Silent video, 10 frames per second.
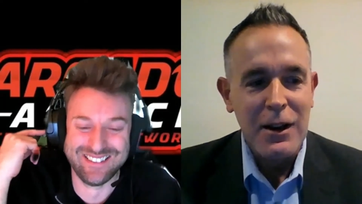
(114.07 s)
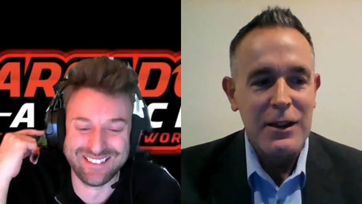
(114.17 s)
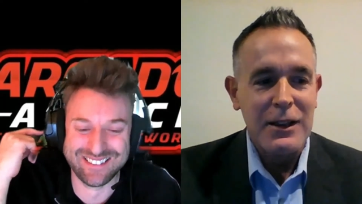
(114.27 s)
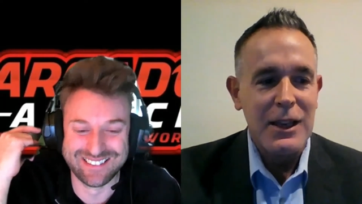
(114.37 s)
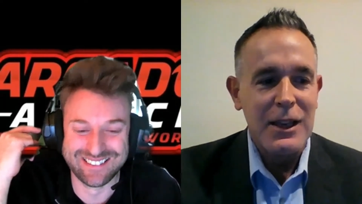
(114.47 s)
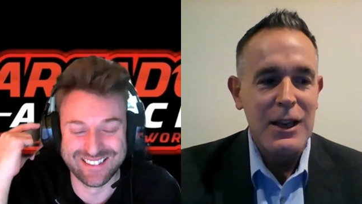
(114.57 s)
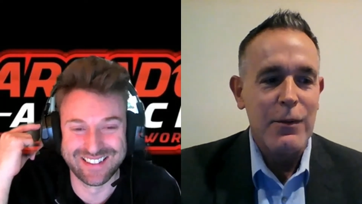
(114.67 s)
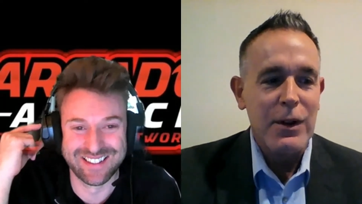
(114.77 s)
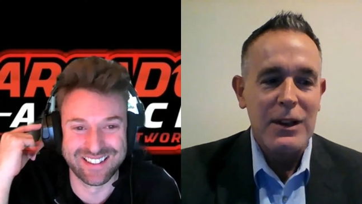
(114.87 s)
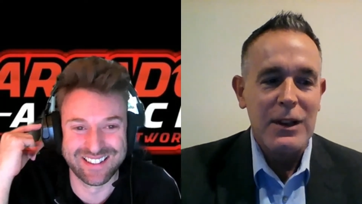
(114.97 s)
Speaker 1: the king
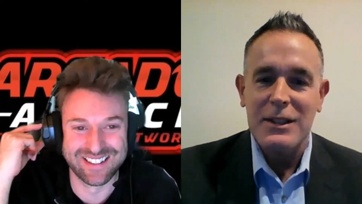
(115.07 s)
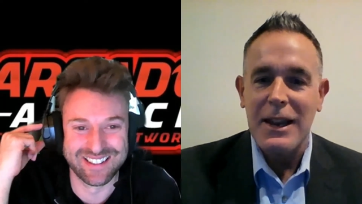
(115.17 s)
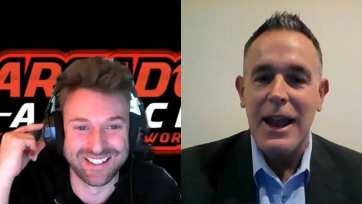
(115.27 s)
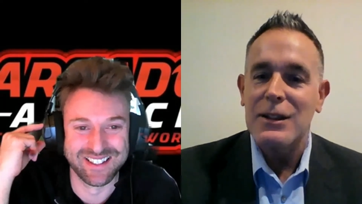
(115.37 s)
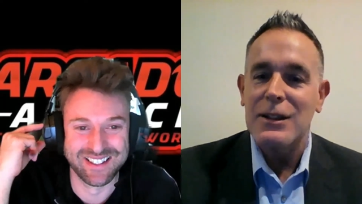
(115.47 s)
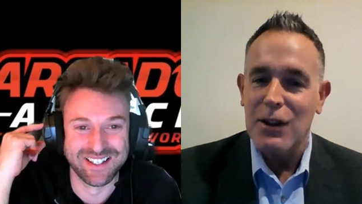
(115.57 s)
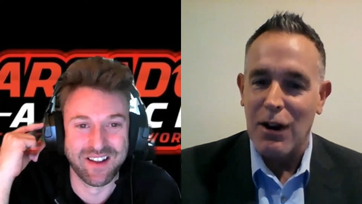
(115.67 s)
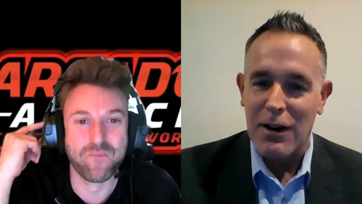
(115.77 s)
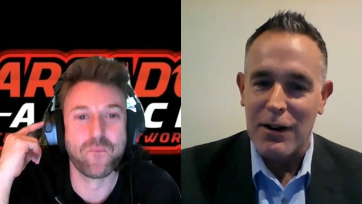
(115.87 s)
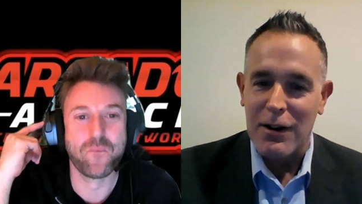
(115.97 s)
of
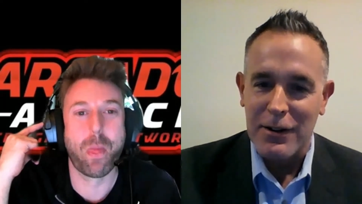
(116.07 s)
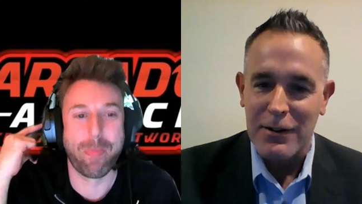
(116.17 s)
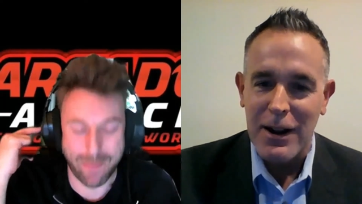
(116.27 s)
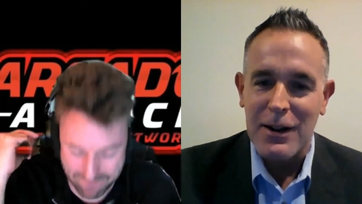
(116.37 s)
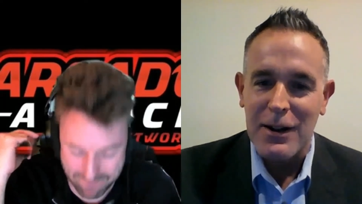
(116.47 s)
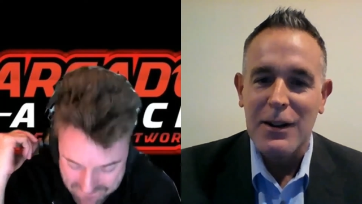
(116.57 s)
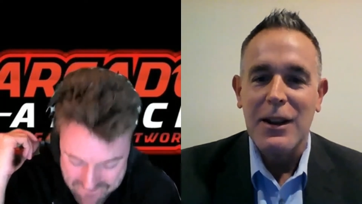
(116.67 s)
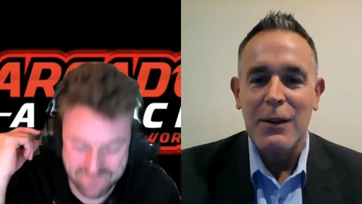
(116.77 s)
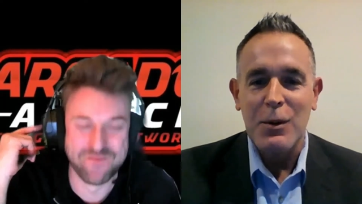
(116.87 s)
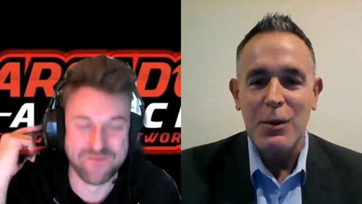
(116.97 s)
Segasgard, right?
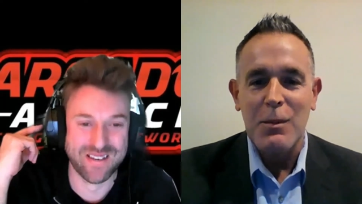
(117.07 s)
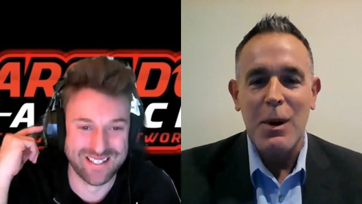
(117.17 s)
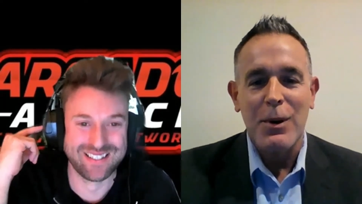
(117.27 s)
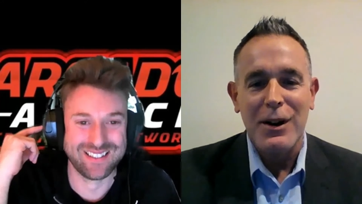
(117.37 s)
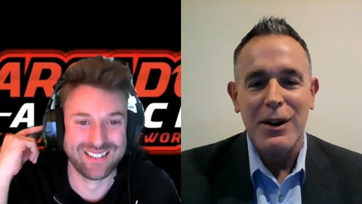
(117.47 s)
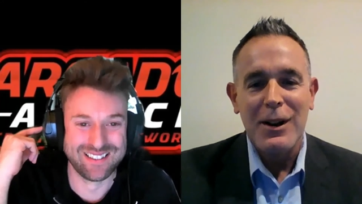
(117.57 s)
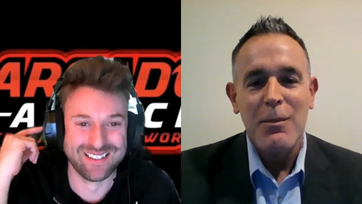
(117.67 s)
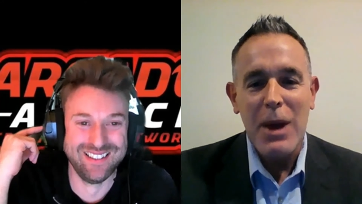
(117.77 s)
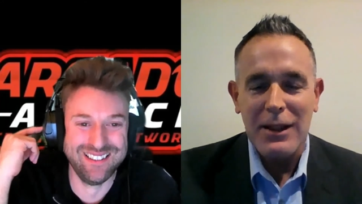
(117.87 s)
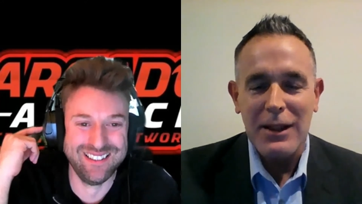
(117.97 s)
if you remember
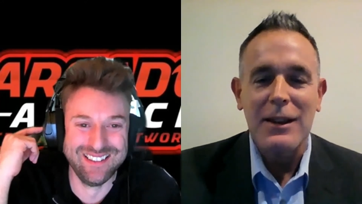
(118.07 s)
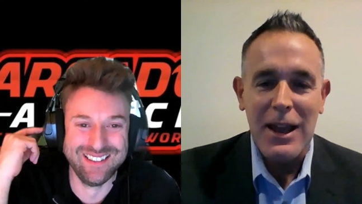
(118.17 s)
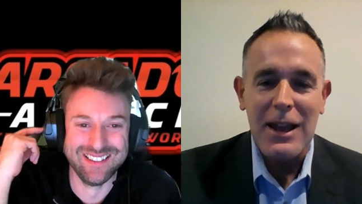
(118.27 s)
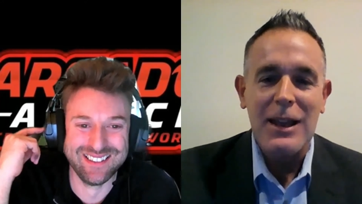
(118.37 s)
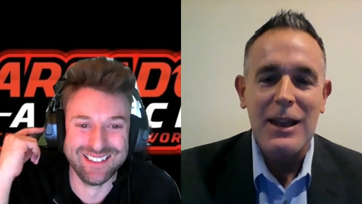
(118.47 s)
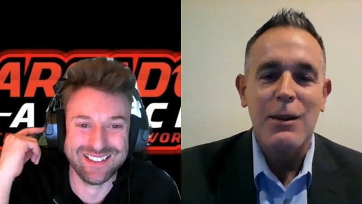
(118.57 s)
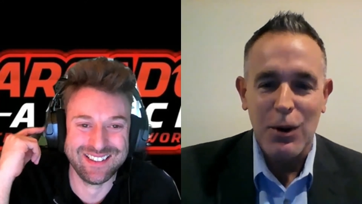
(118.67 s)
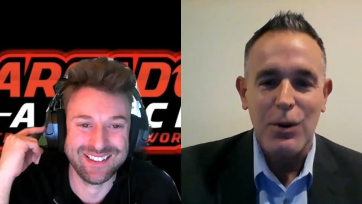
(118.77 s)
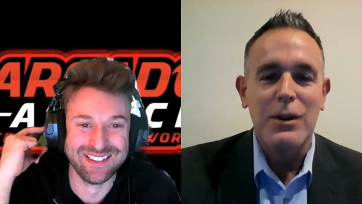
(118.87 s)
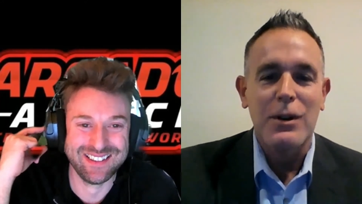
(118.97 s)
back in the day, he
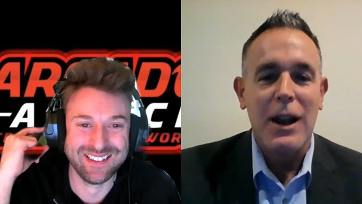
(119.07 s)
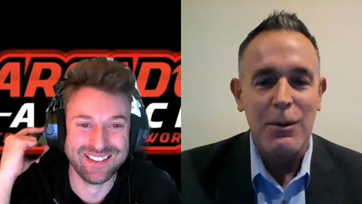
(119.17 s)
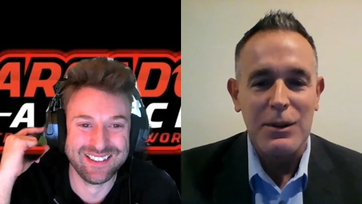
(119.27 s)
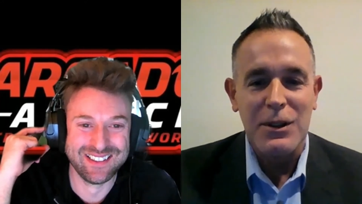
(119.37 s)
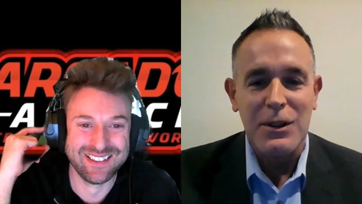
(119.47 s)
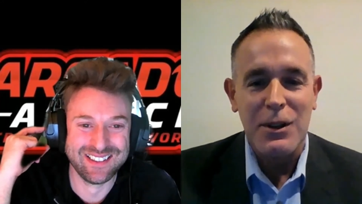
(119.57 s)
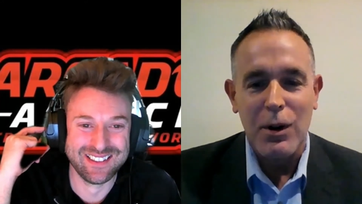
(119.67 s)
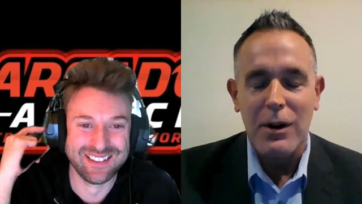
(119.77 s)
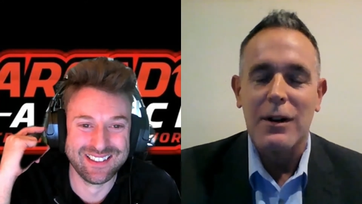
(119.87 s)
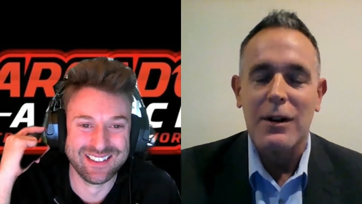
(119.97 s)
was Odin, I was
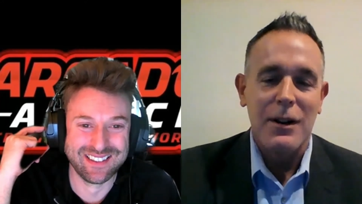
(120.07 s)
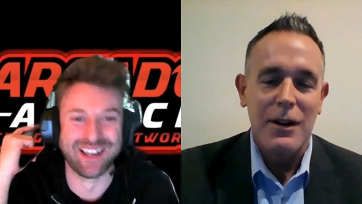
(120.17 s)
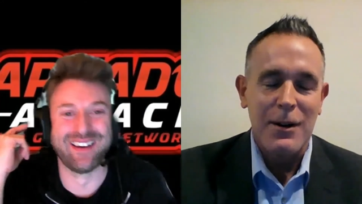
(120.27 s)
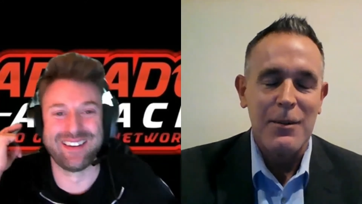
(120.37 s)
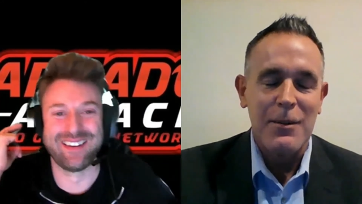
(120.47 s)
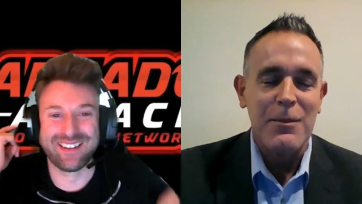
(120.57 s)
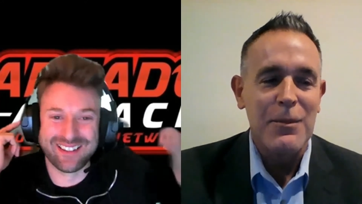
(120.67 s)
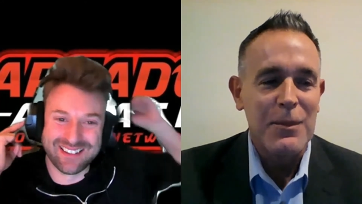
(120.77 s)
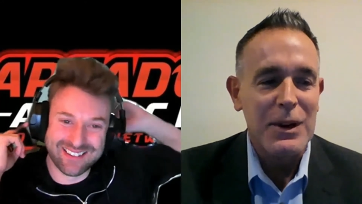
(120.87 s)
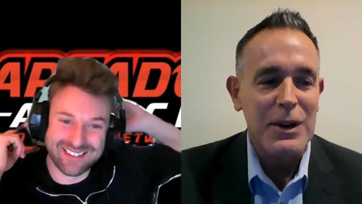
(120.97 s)
Thor. Yeah. Um,
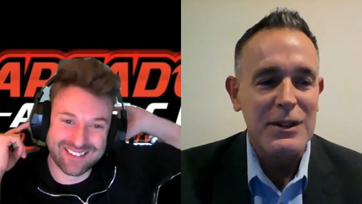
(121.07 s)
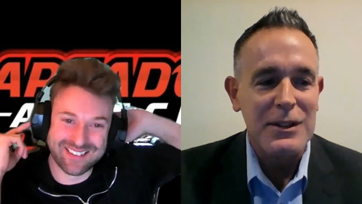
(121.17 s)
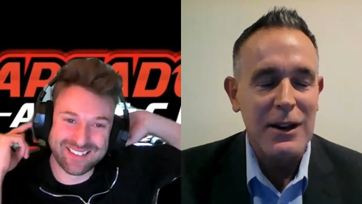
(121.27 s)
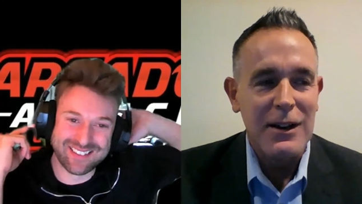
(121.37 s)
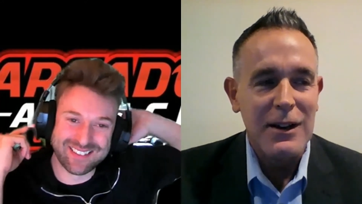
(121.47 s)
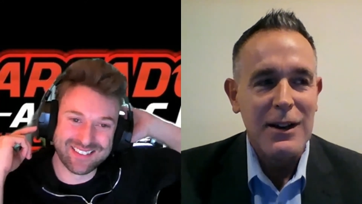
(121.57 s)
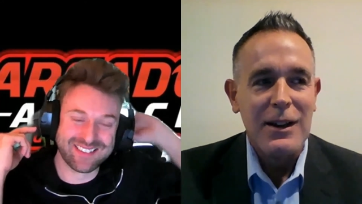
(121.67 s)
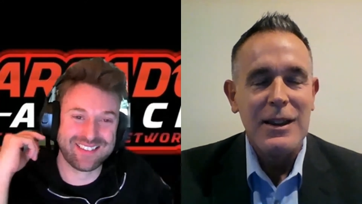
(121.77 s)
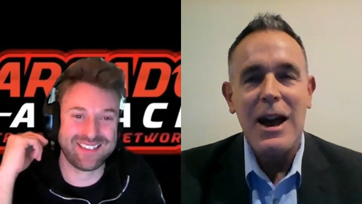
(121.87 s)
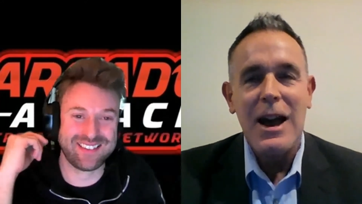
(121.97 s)
but uh,
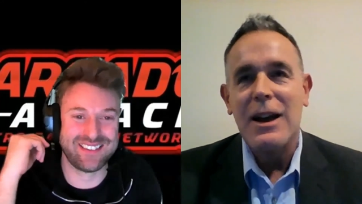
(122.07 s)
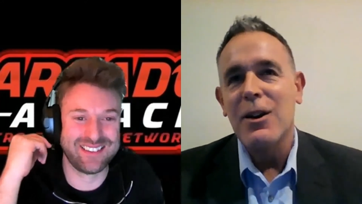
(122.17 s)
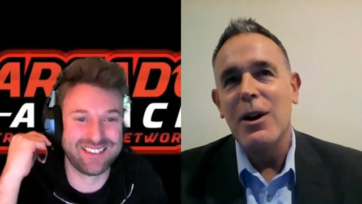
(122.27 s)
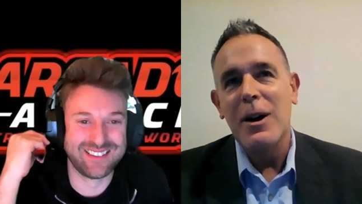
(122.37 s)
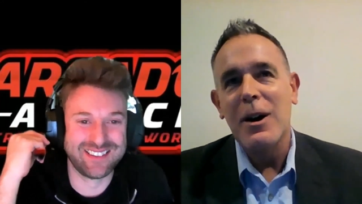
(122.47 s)
yeah, no.